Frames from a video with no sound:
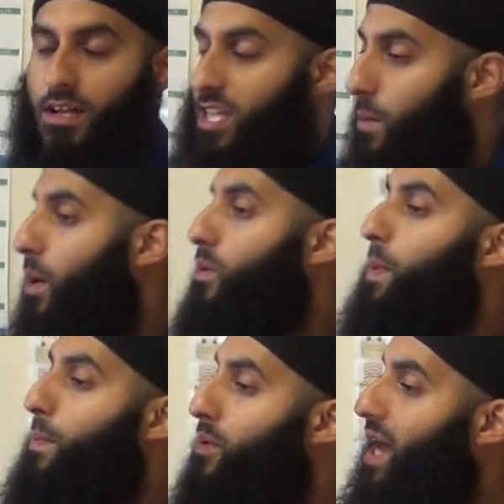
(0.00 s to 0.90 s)
To the point where
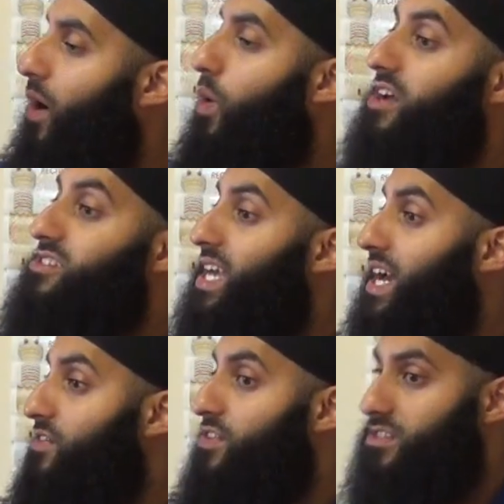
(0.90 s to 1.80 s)
people now are
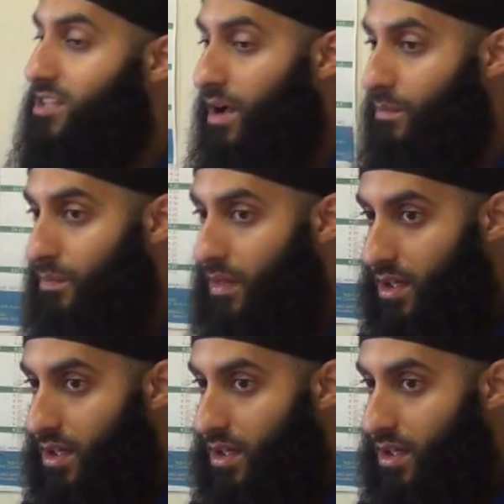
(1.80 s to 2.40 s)
scared of this term.